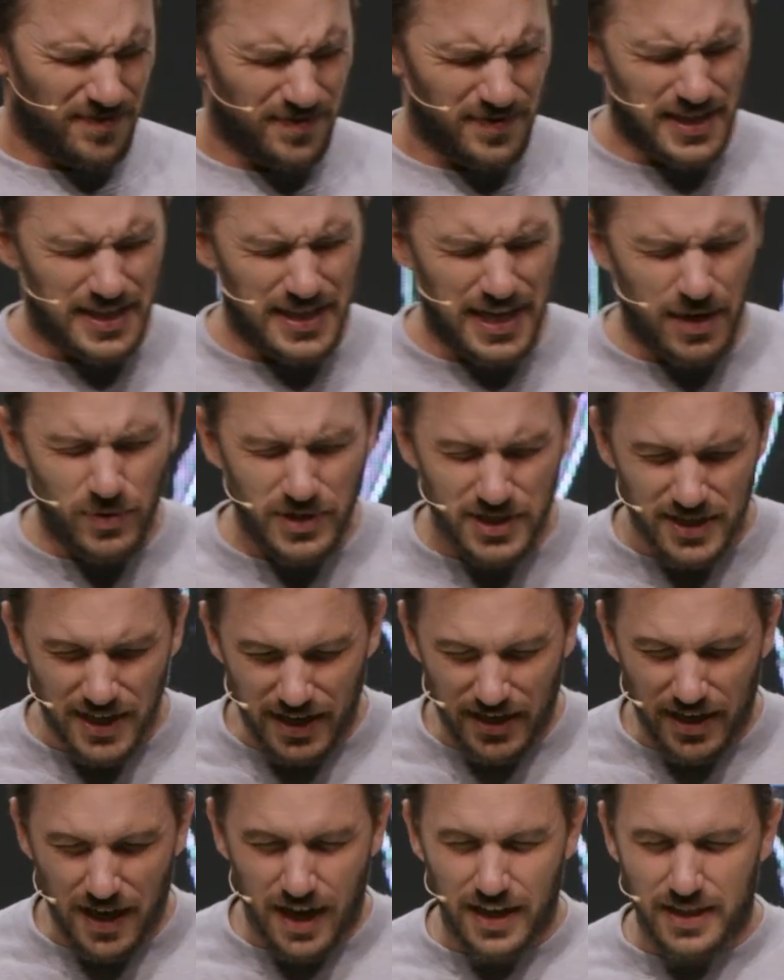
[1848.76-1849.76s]
that they would say,
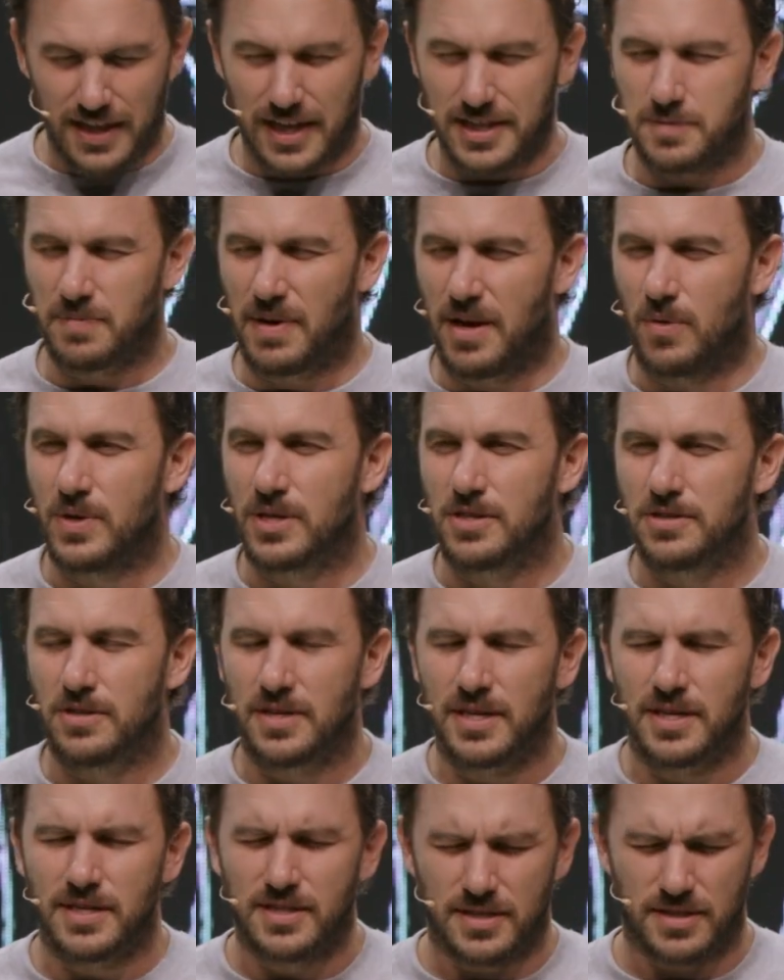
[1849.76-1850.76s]
God, that's my
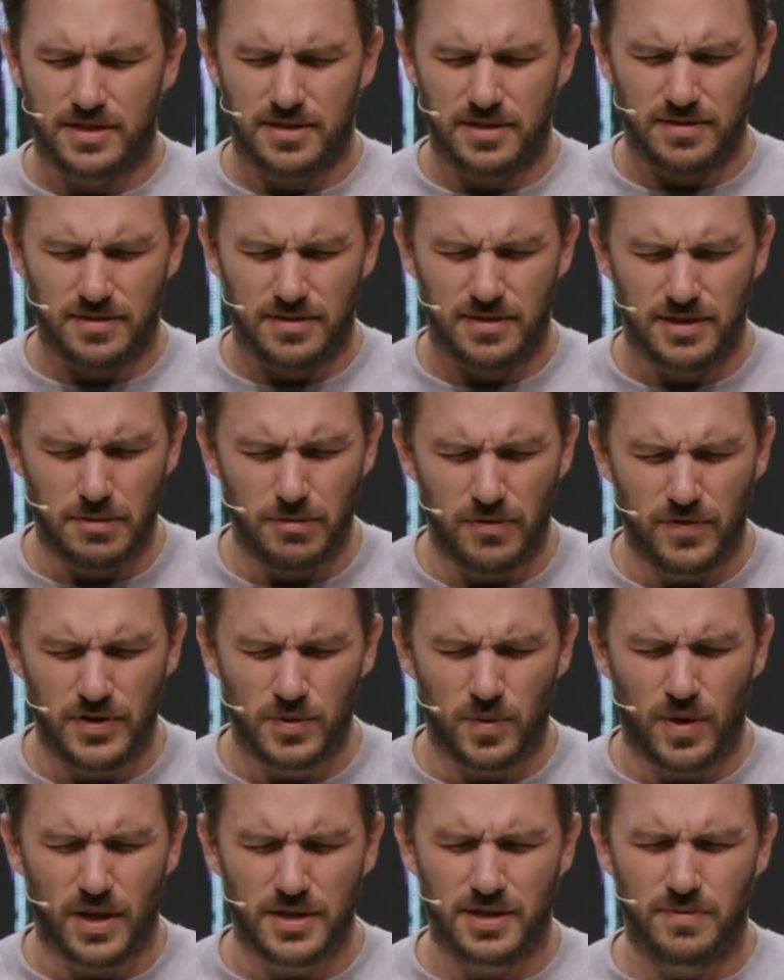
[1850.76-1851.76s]
wilderness. Some of
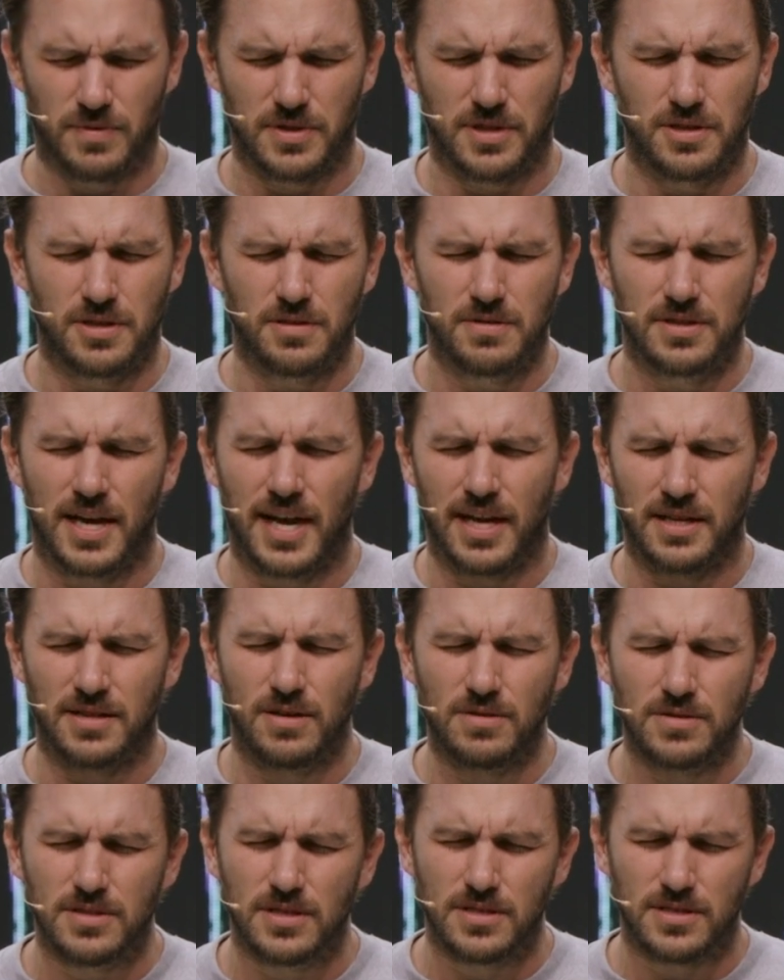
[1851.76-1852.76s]
us walked in with a new
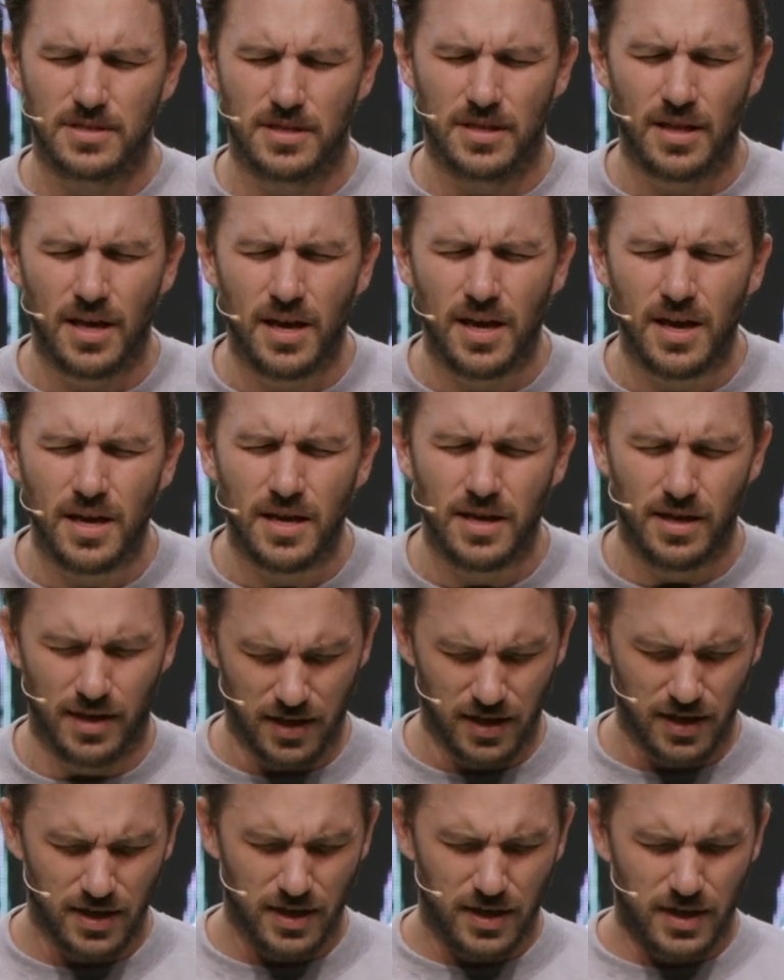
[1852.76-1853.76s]
diagnosis today.
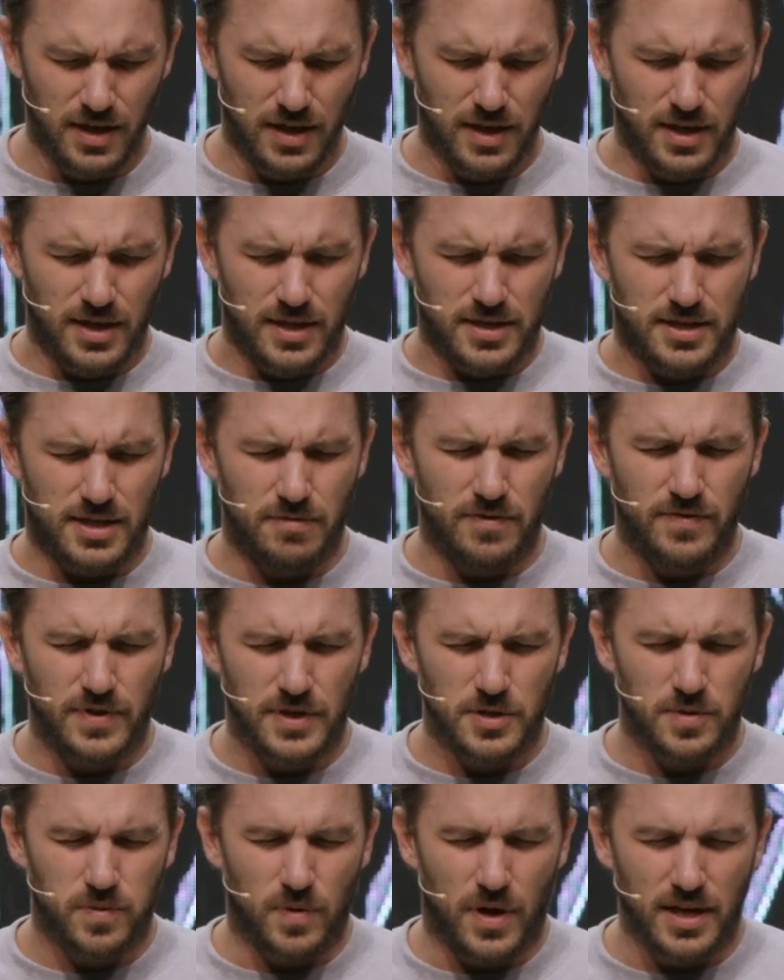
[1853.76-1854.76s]
Some of
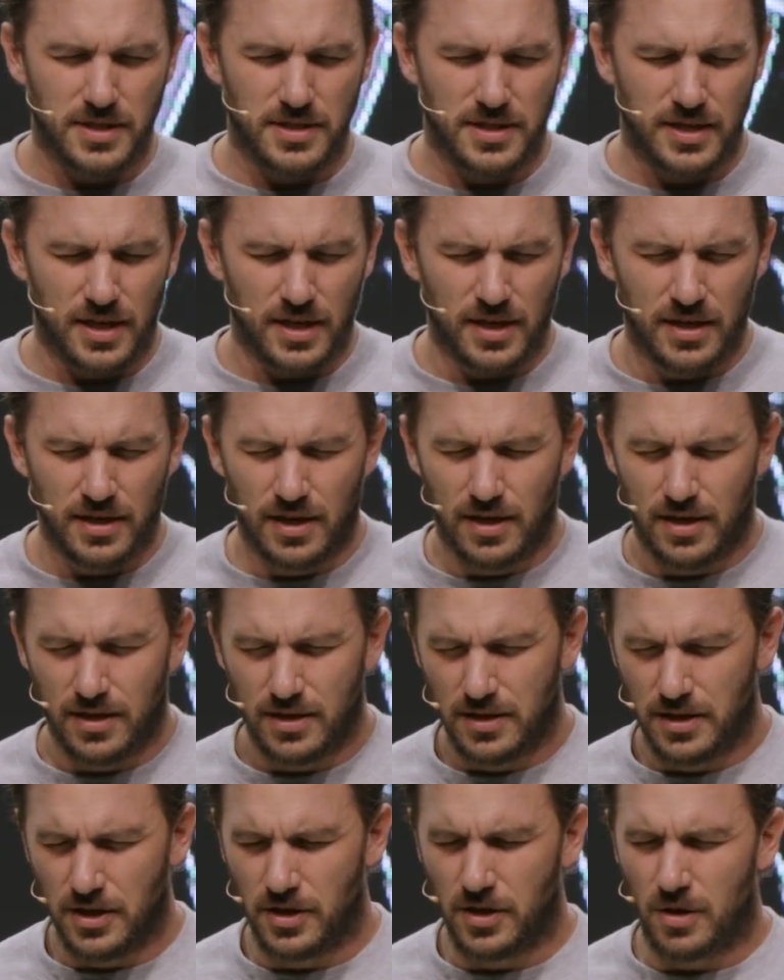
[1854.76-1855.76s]
us walked in,
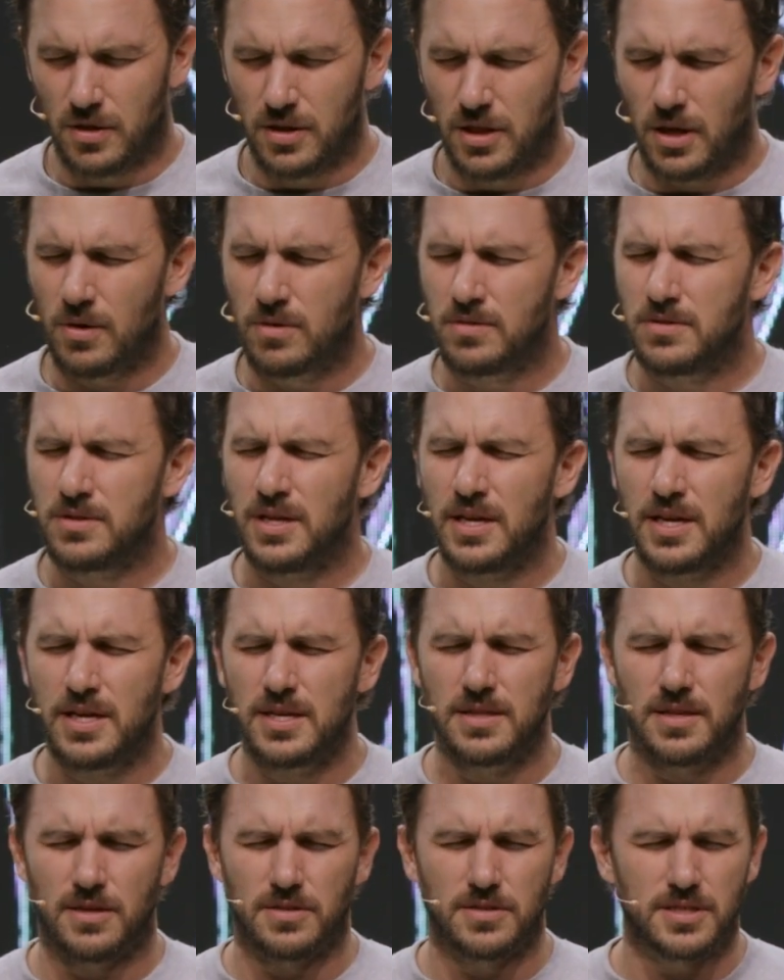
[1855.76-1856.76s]
you know,
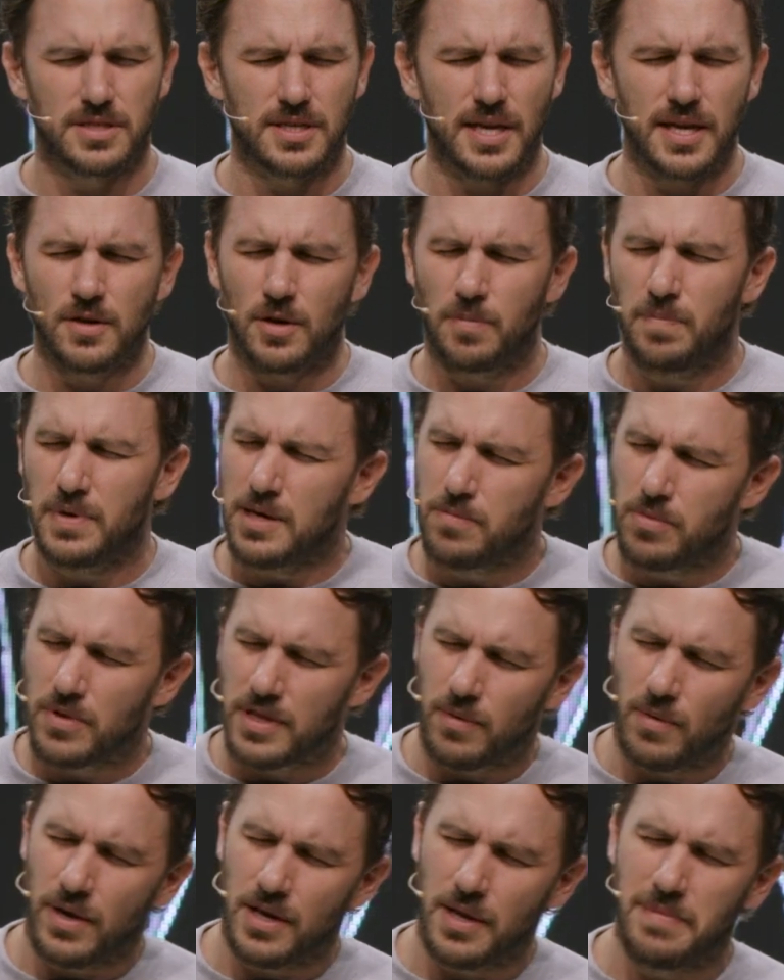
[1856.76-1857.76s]
lonely. There's single people
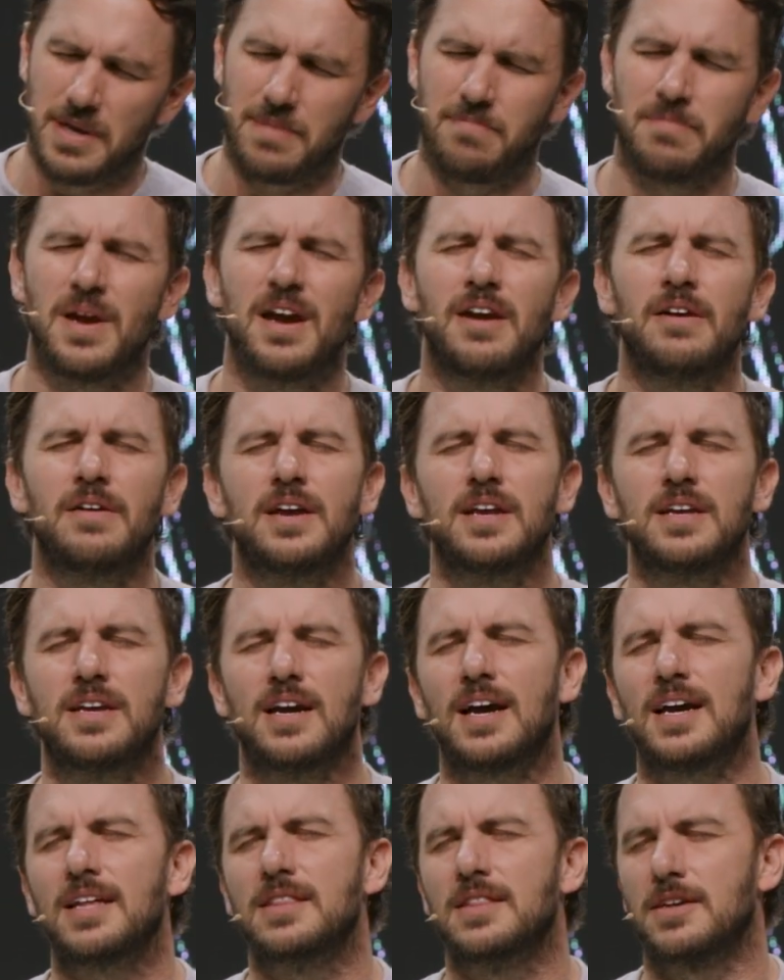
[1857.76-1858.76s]
that want to be married,
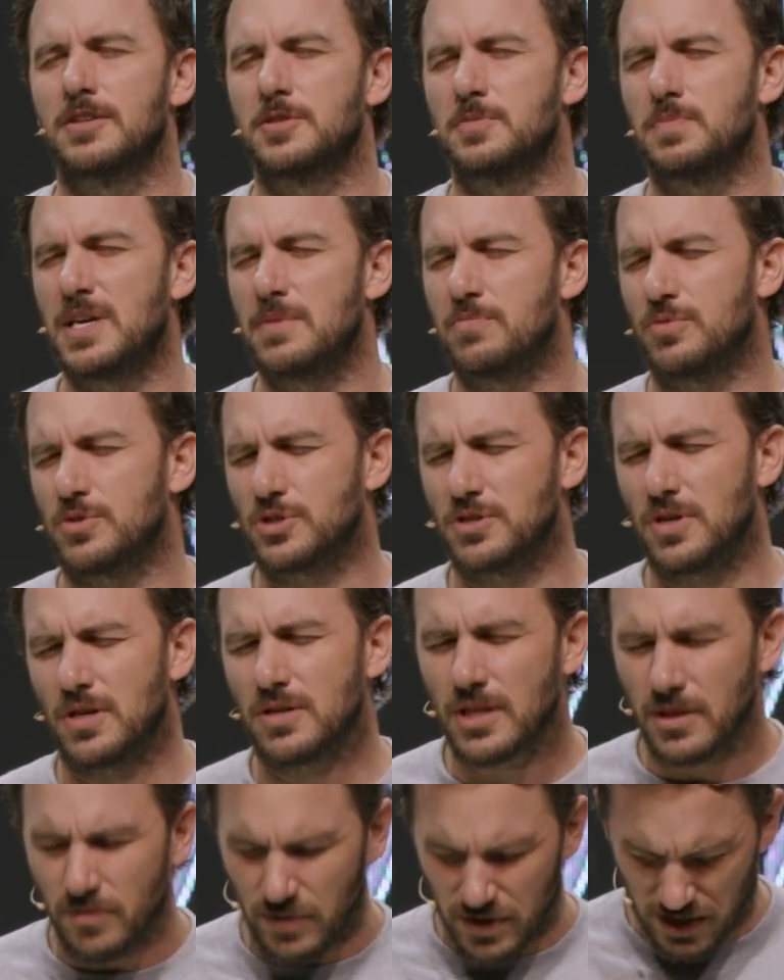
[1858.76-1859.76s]
God. There's people
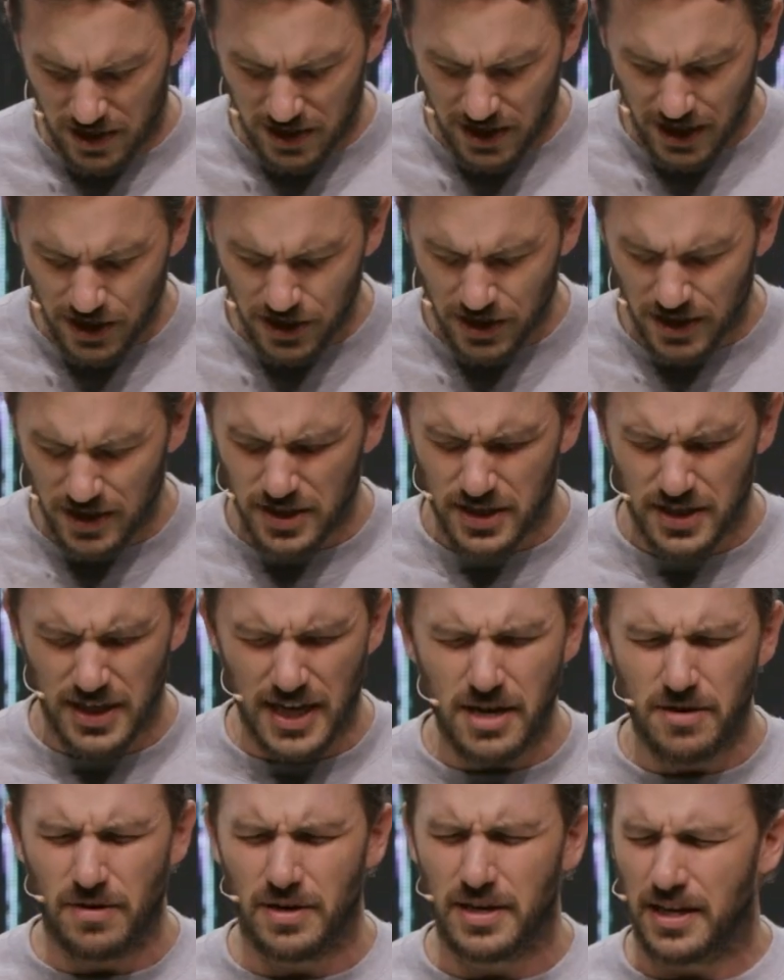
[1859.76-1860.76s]
struggling with addiction,
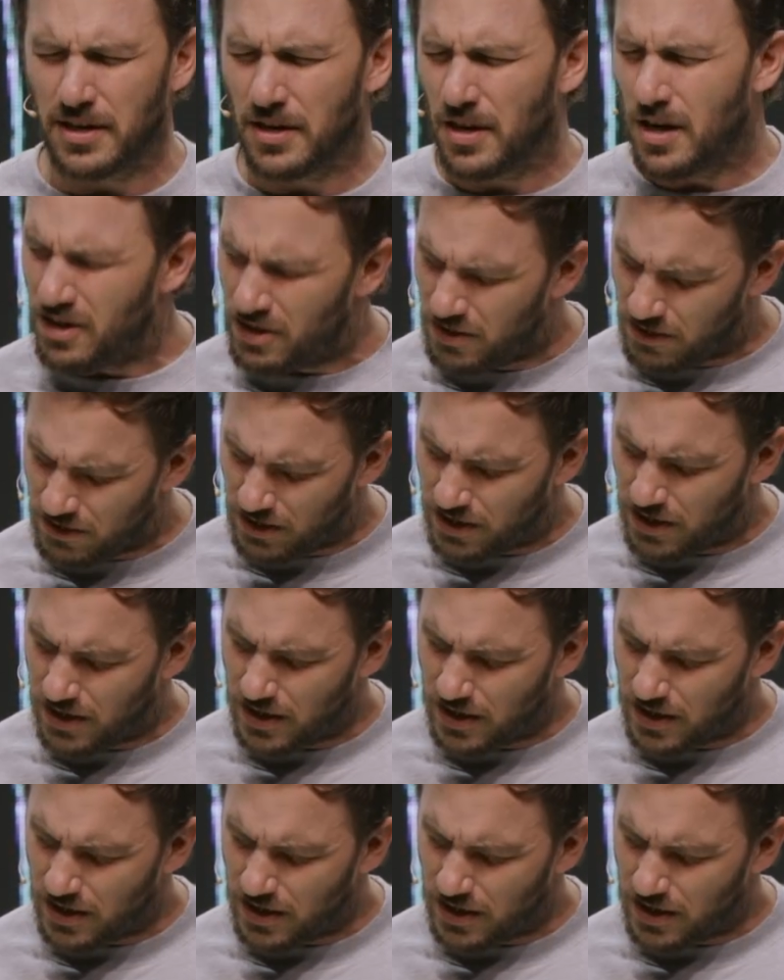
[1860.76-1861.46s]
secret and known.